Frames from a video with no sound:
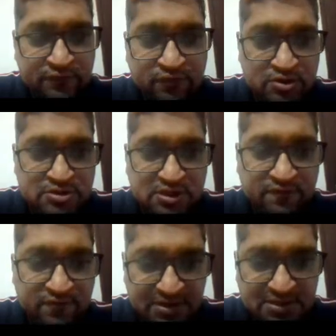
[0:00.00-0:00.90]
logical
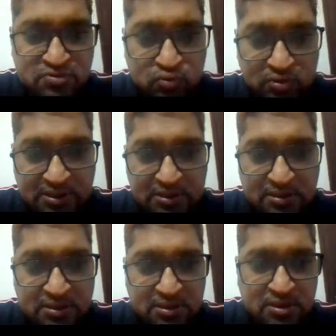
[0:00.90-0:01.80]
files only.
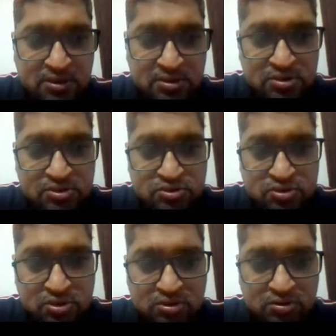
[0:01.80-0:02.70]

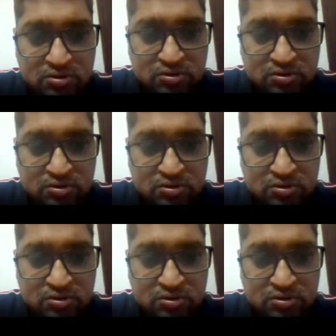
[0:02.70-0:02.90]
So